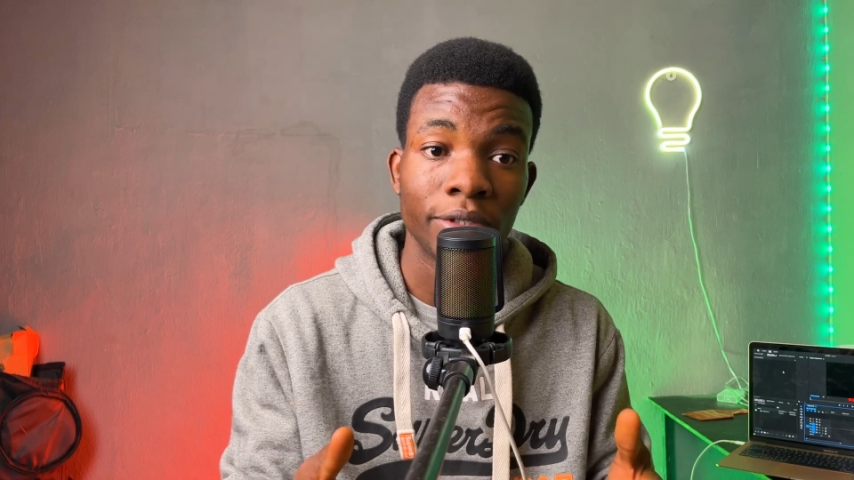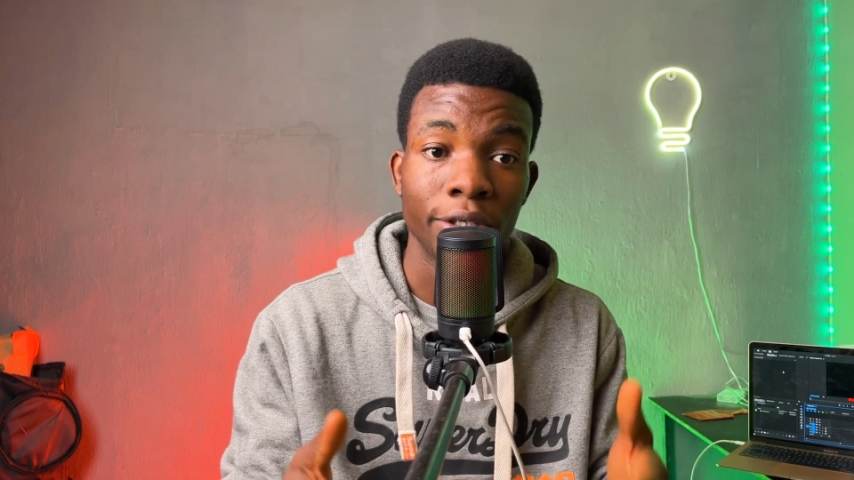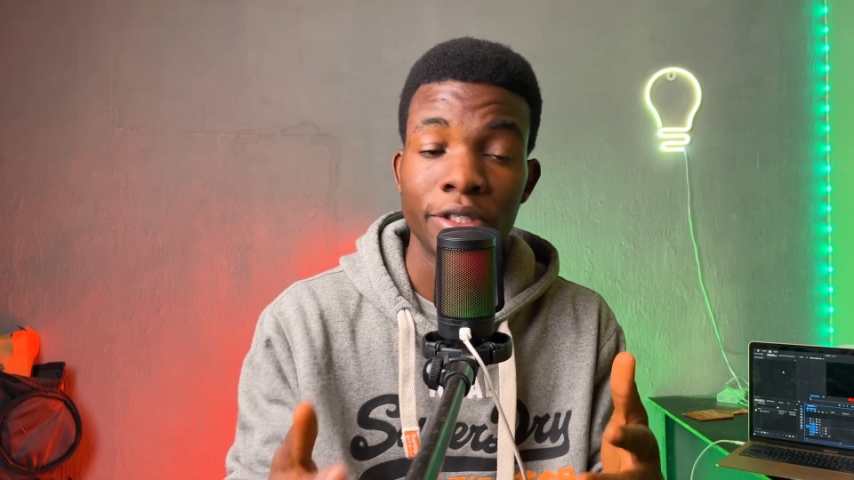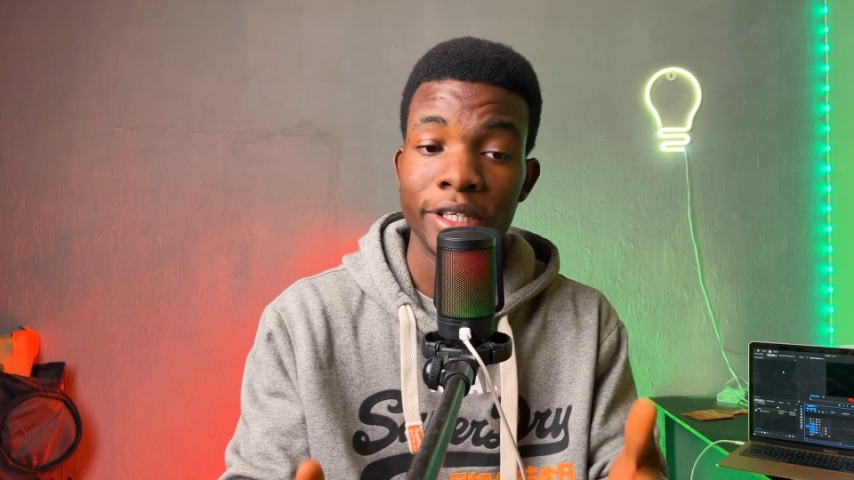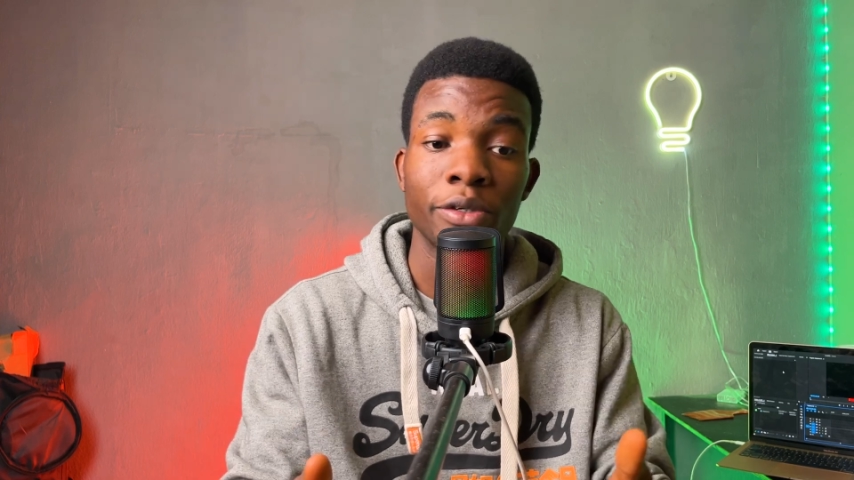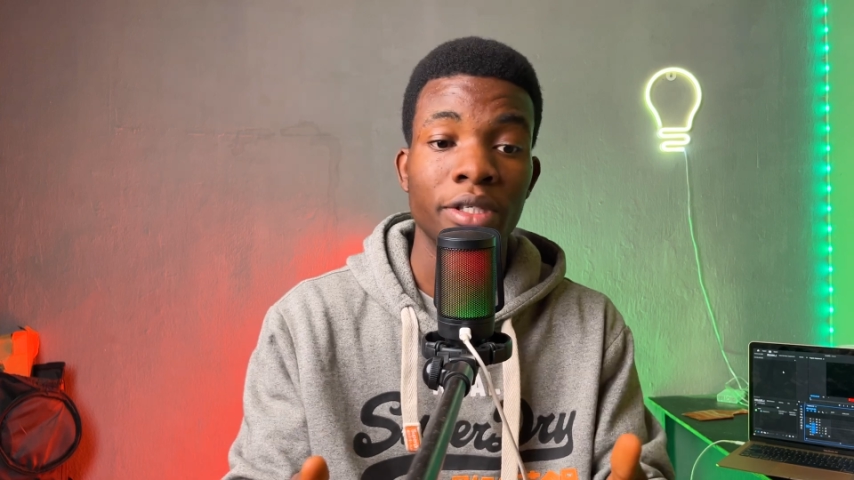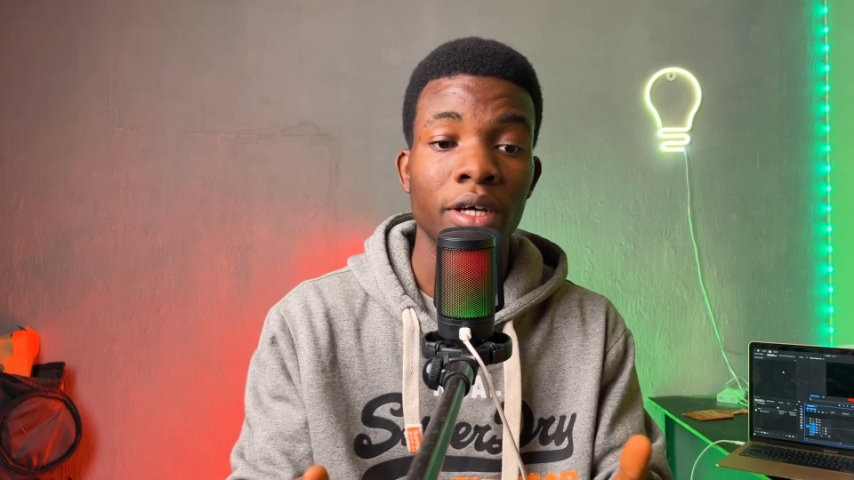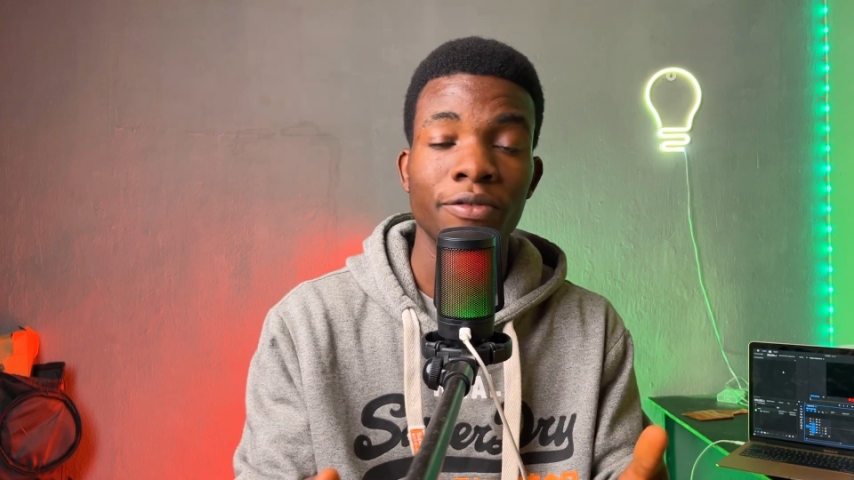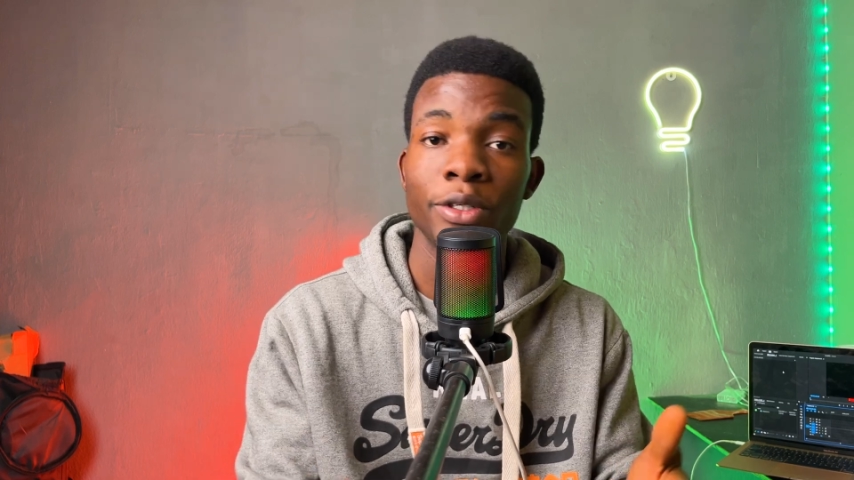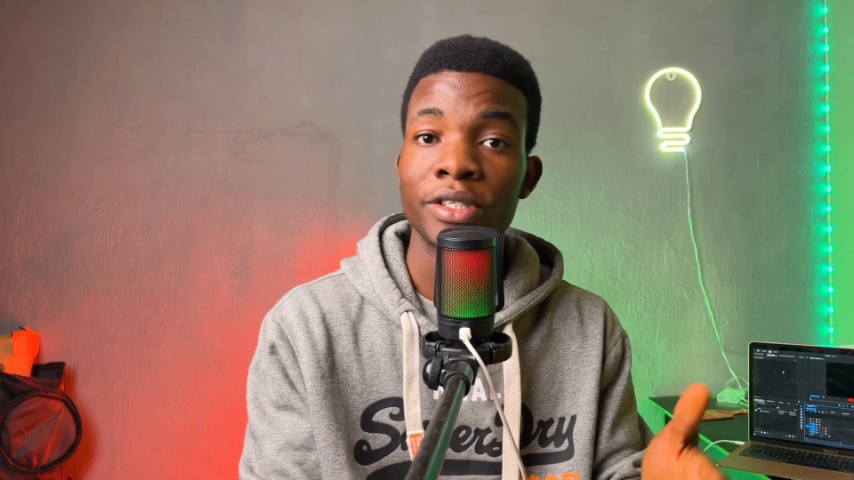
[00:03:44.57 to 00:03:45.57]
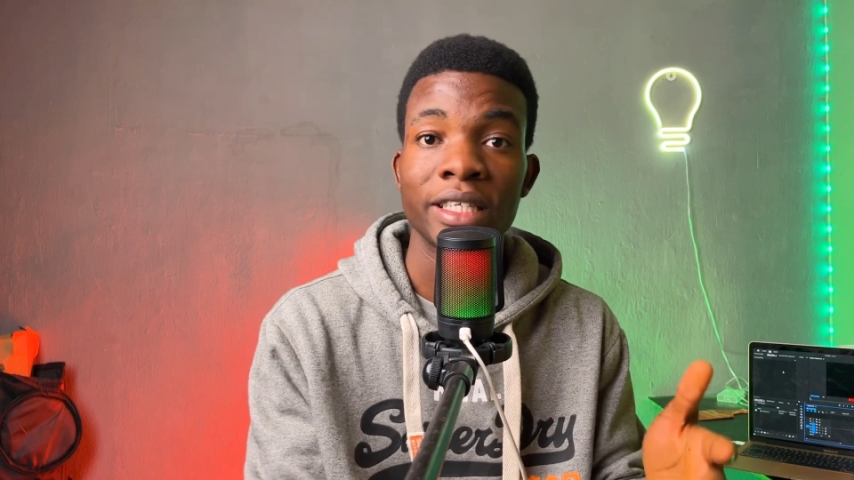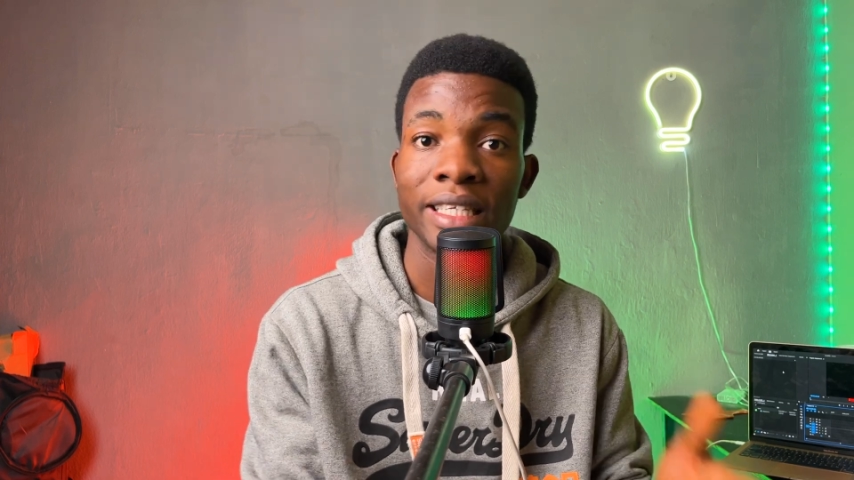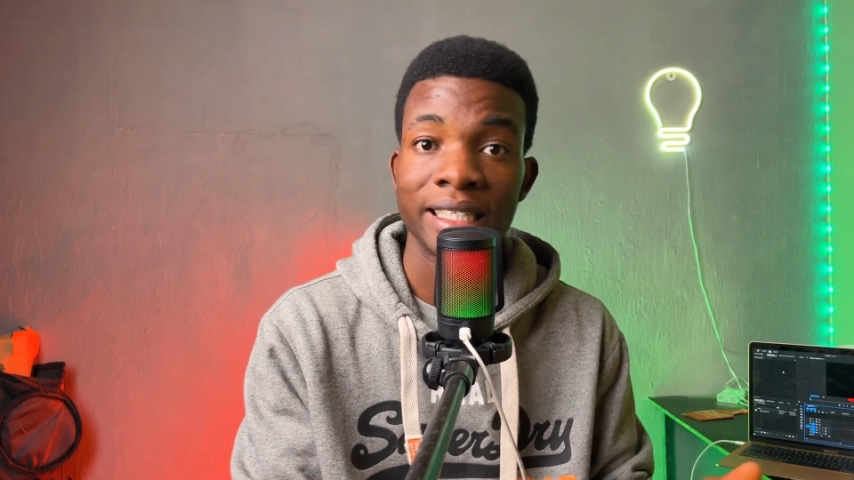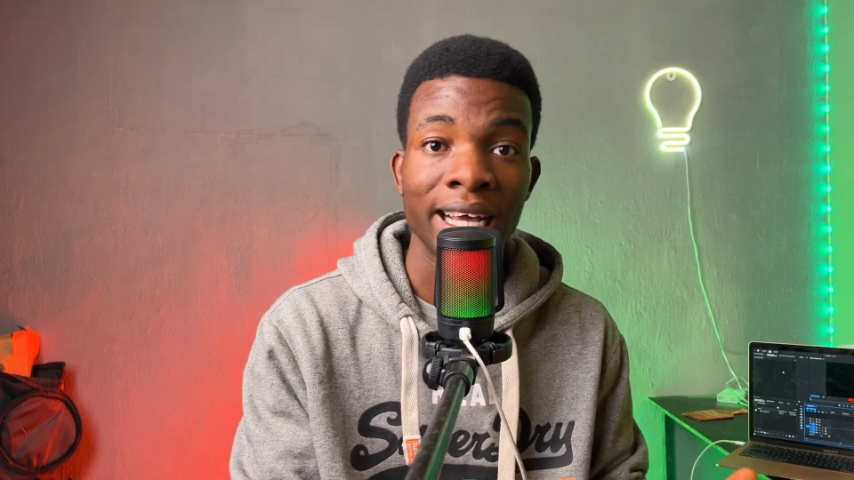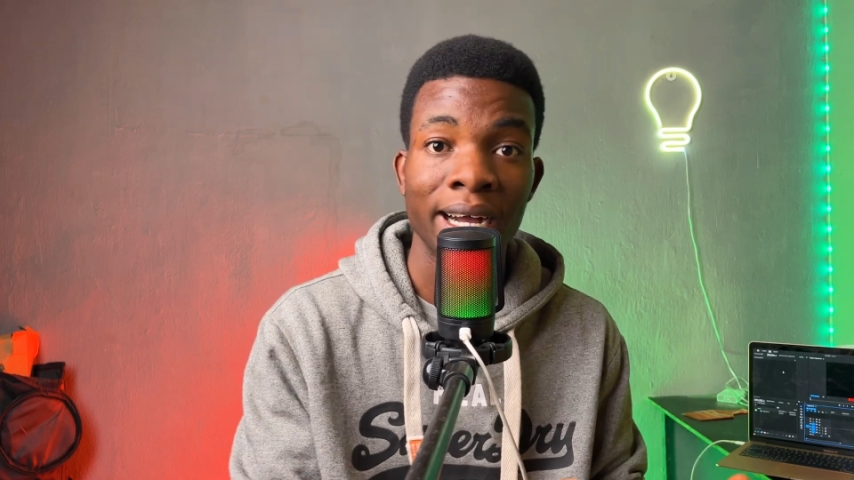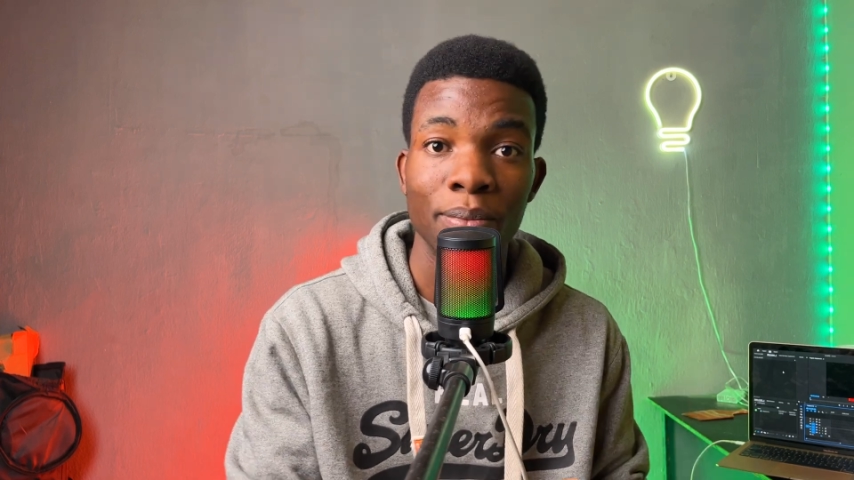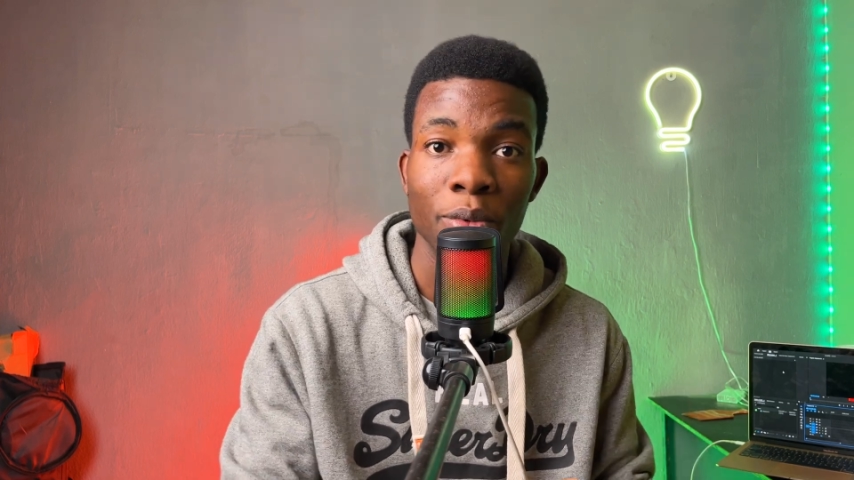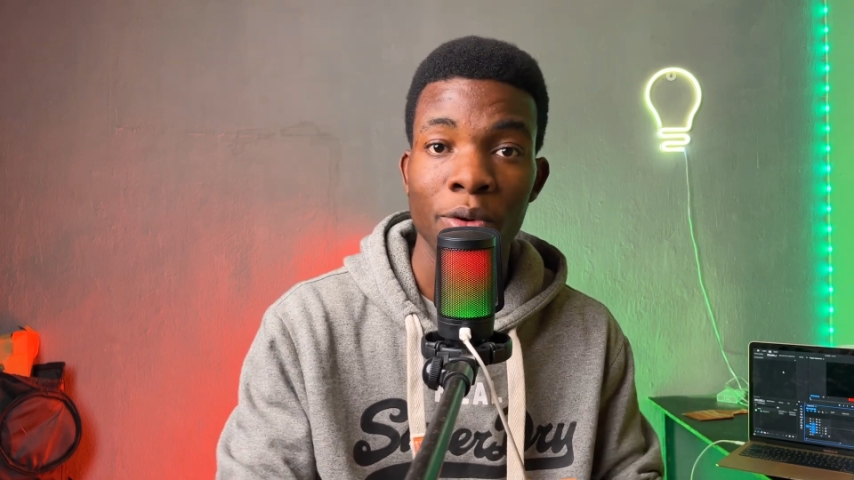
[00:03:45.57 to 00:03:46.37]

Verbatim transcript: Do you see yourself using this app